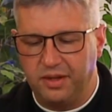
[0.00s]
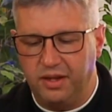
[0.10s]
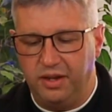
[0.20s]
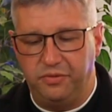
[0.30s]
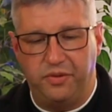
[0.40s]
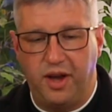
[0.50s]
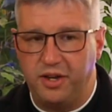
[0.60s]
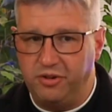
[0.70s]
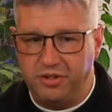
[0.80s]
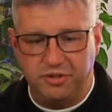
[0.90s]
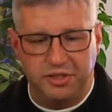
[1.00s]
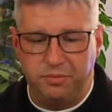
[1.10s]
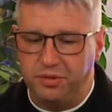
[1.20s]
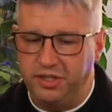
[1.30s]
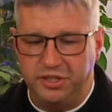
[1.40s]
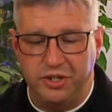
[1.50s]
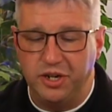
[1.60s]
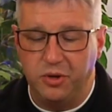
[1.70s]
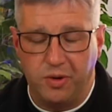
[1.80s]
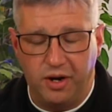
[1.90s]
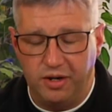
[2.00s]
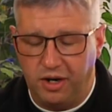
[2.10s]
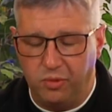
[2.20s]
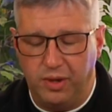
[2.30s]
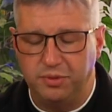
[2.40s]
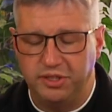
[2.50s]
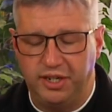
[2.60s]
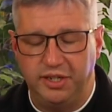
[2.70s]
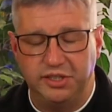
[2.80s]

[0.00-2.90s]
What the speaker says: If you're interested, please, you can go to our website,